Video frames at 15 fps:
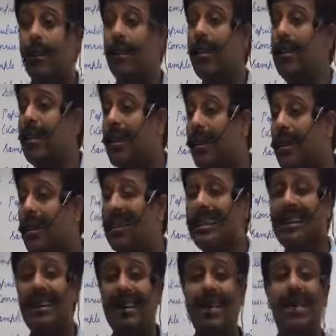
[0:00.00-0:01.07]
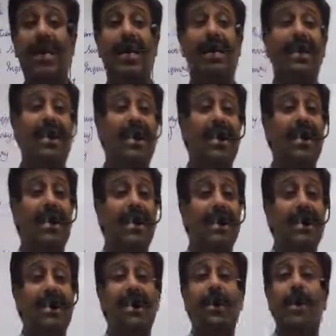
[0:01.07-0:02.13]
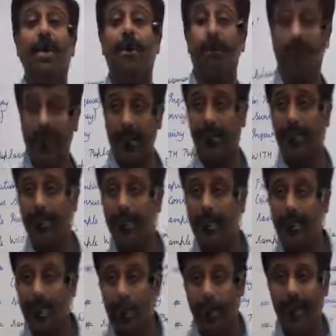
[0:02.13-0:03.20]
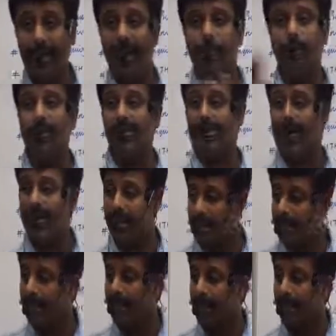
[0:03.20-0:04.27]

third year, CA, CS, CMA. So many groups are there.